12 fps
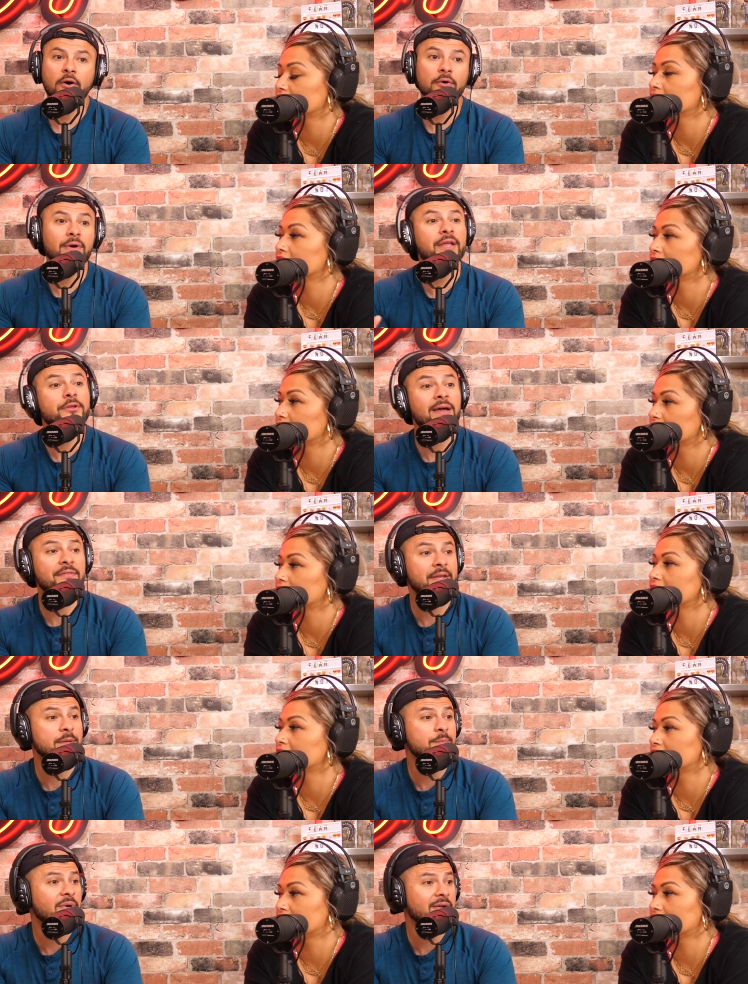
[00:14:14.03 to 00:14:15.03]
Speaker 1: Oh, and you had
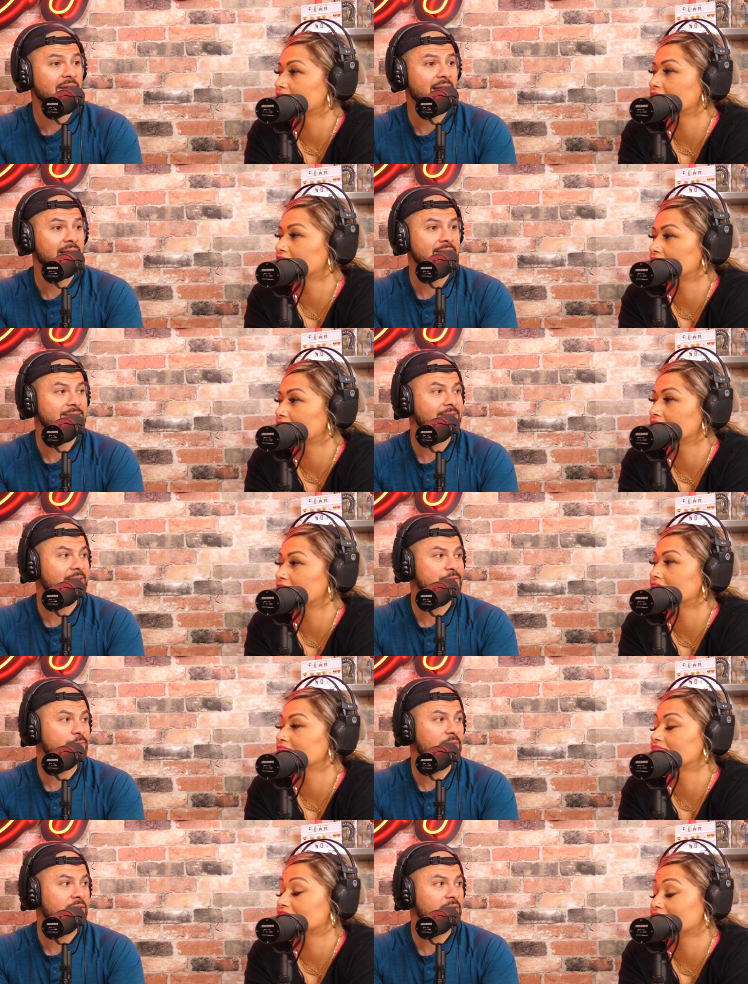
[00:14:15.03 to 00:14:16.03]
that improv class
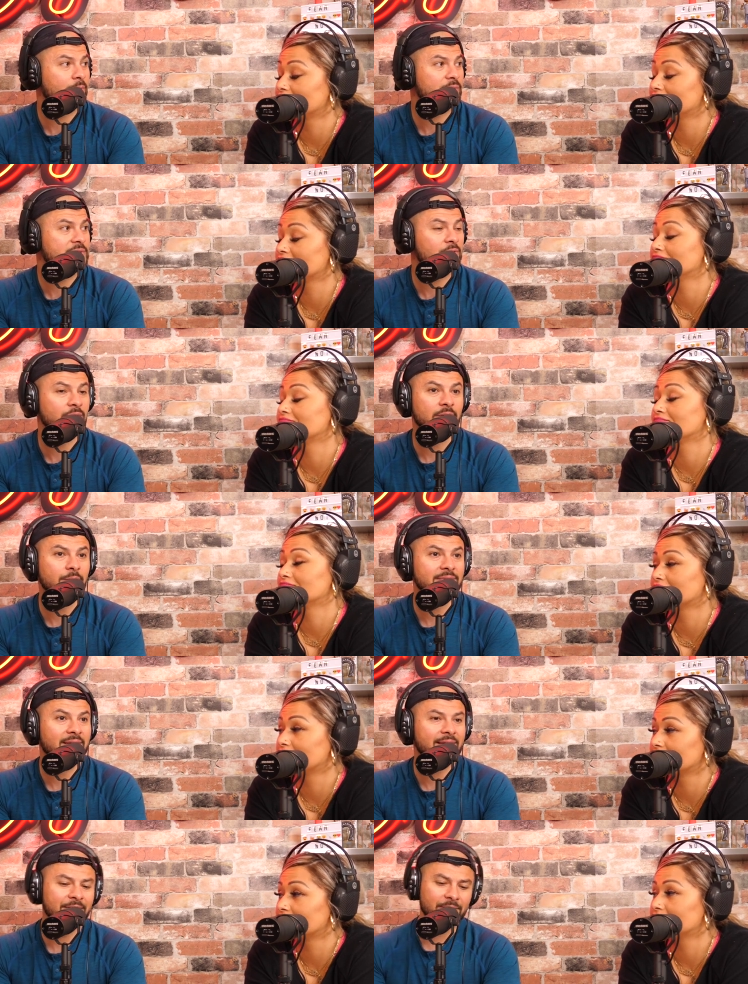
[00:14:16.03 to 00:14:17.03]
as well. What's going on
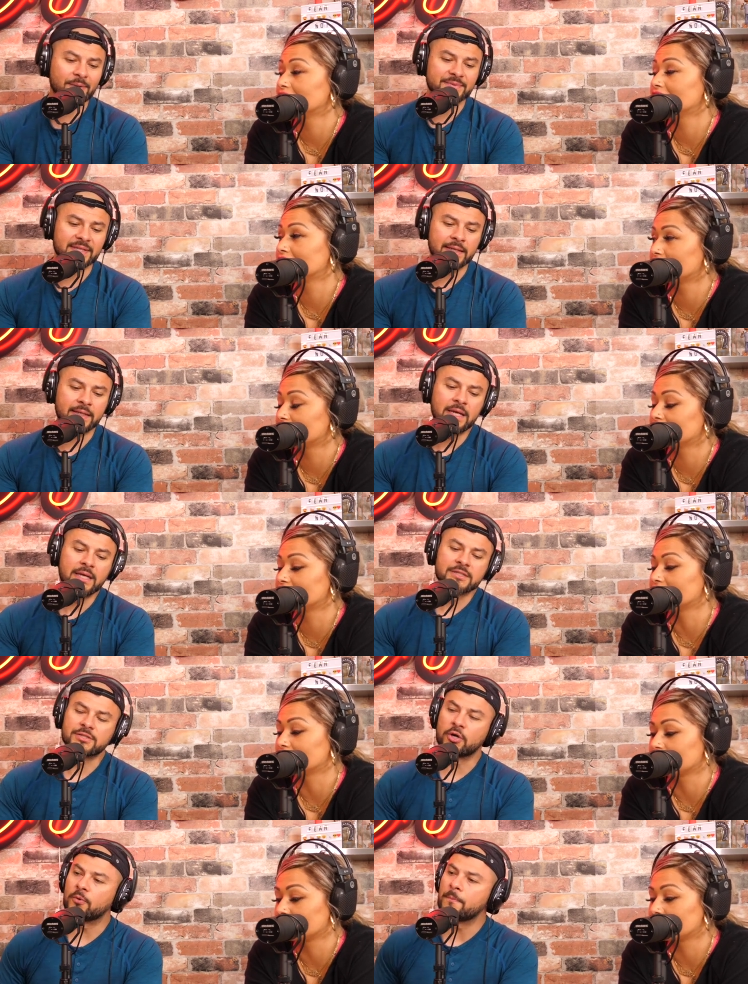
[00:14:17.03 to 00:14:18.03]
with that? You know what I'm saying?
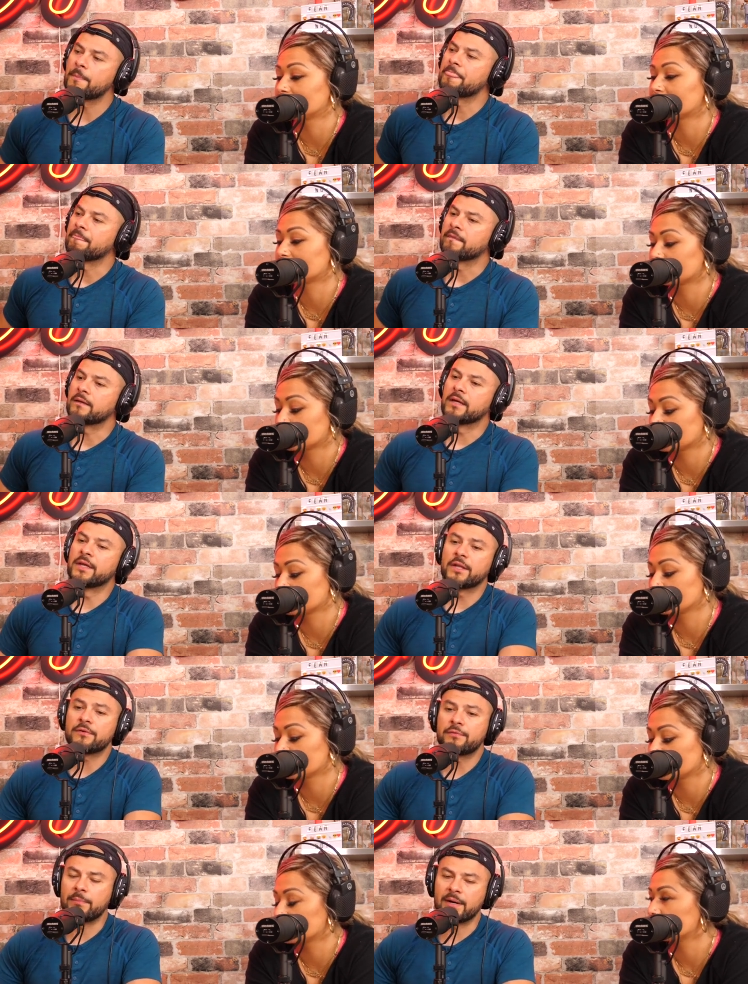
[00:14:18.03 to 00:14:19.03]
Mm-hmm. So
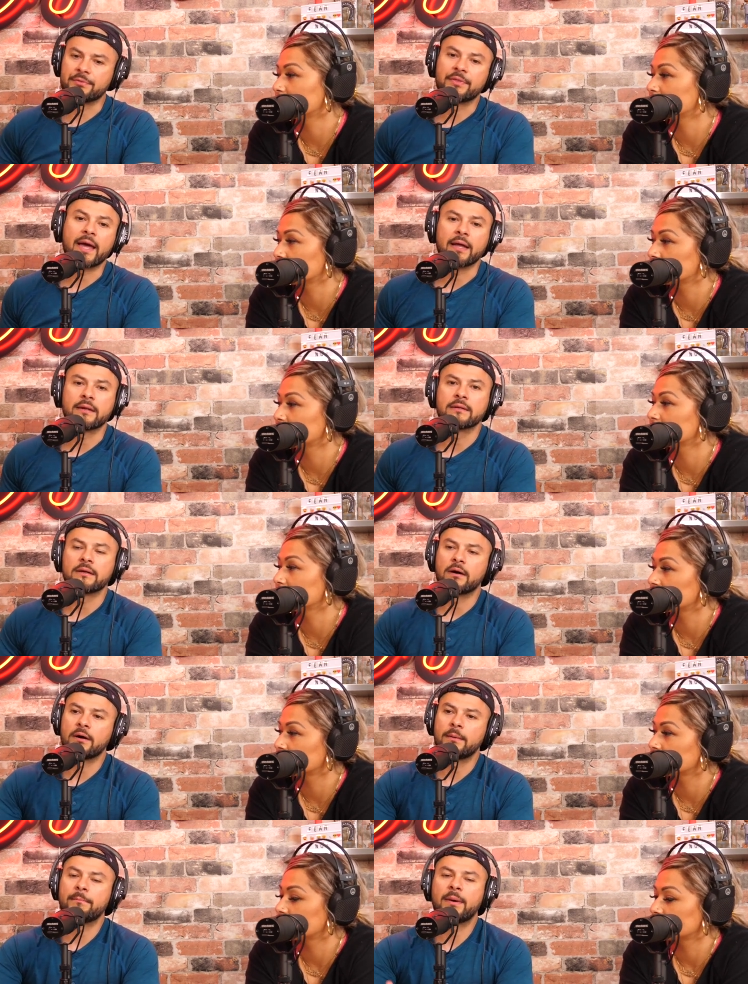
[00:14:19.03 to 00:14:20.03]
enough about that.
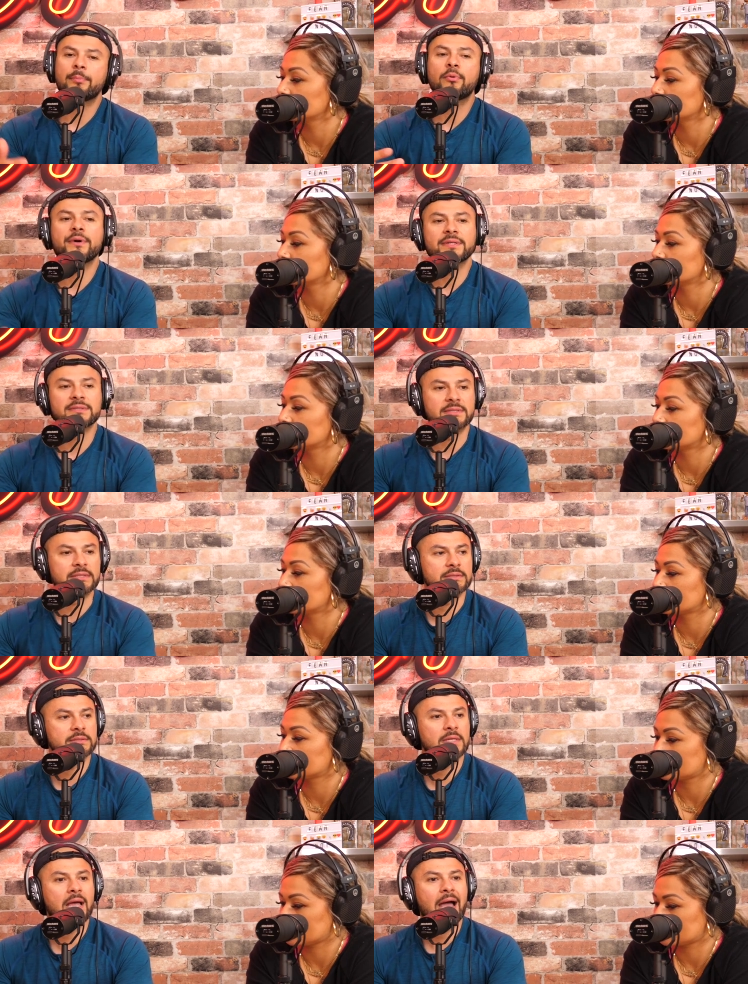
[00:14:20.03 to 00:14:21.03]
Uh, my point is
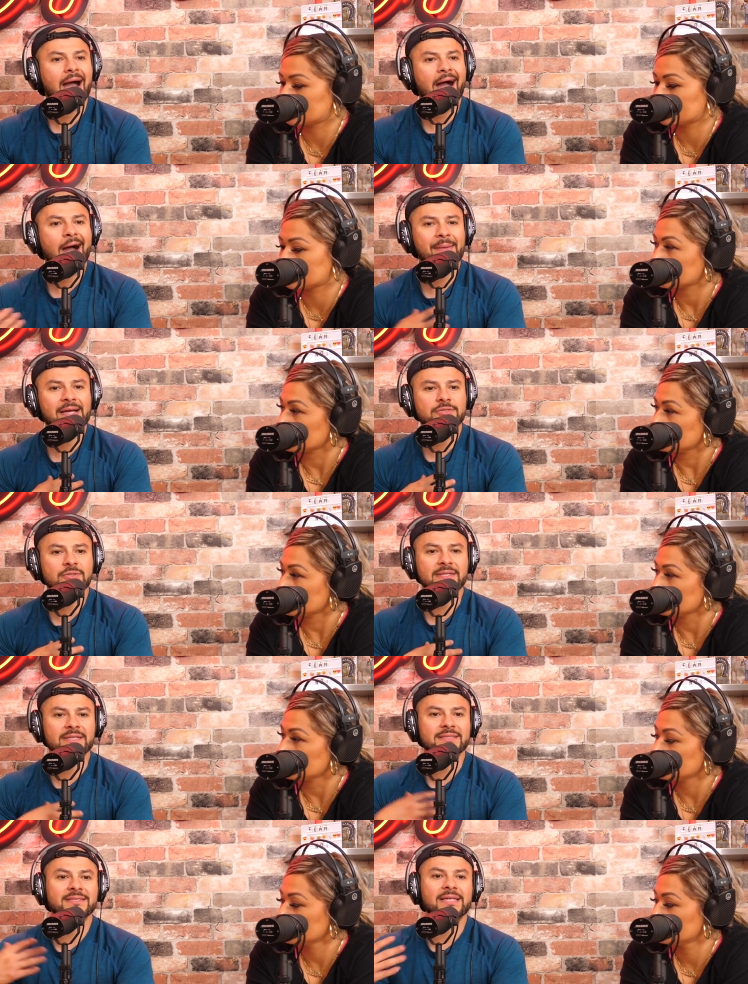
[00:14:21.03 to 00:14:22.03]
this: I'm
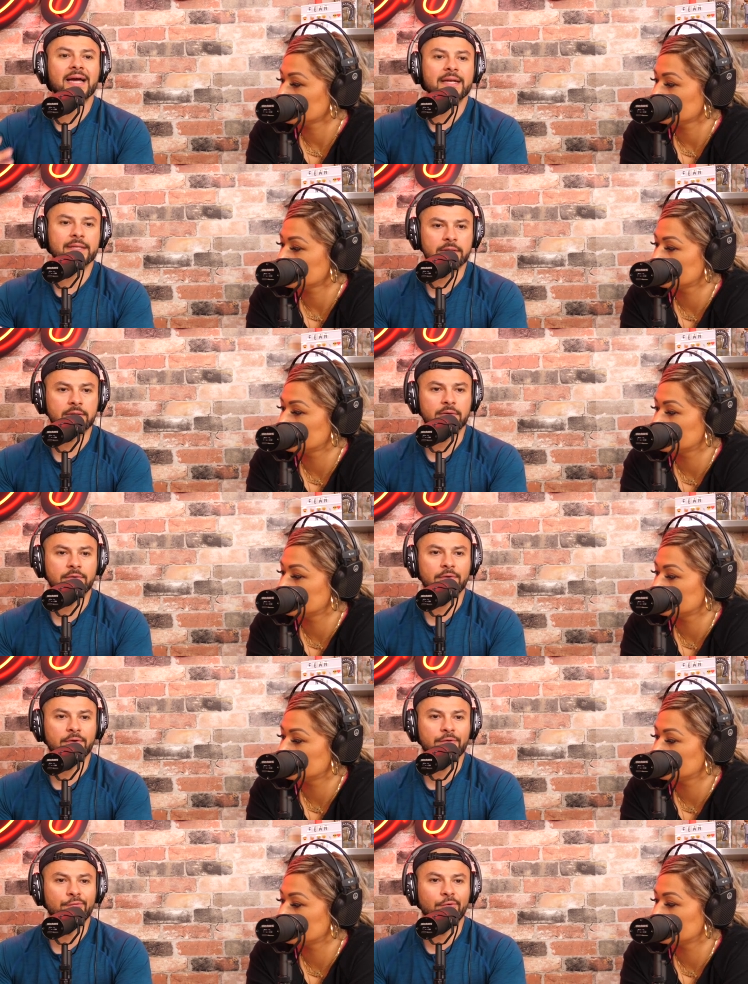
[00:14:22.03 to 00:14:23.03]
actually excited
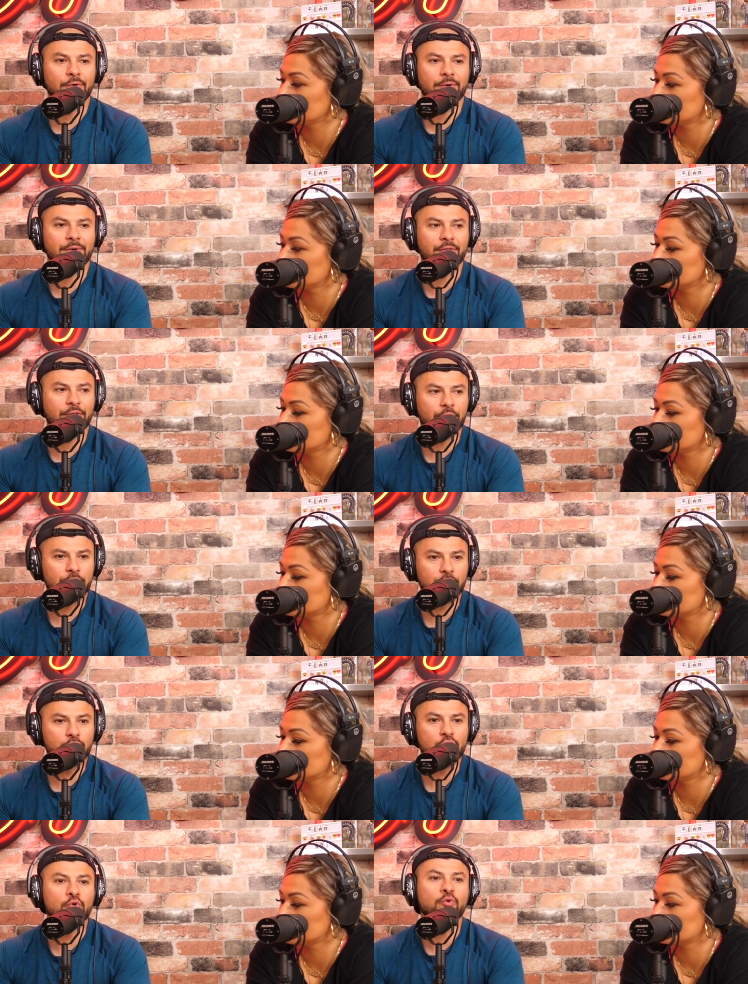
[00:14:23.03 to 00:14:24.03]
for the
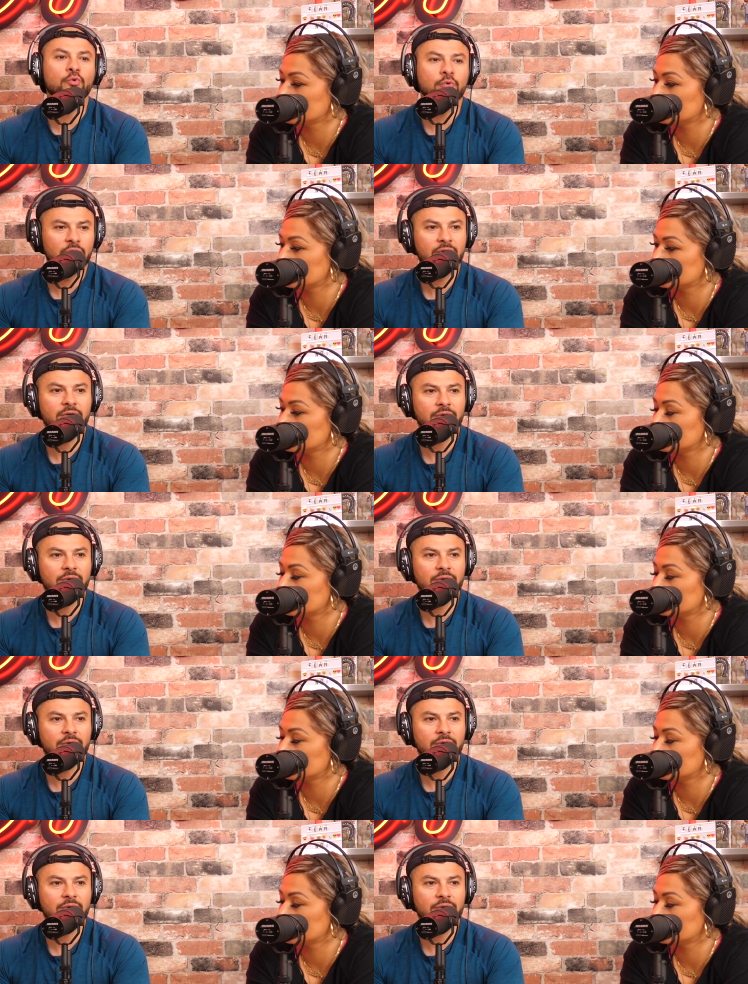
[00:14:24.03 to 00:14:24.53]
new